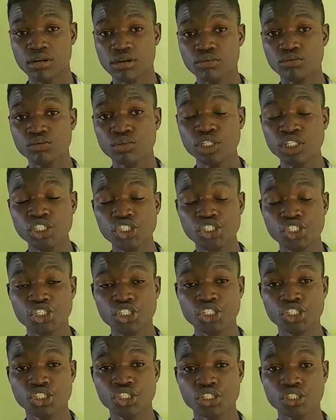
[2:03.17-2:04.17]

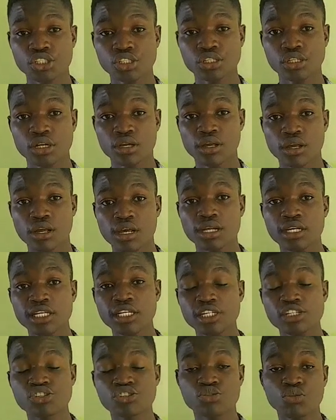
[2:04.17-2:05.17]
which
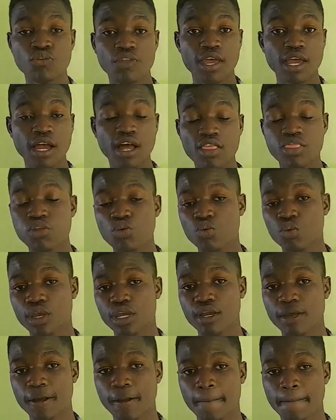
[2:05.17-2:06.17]
leads to the earthquake.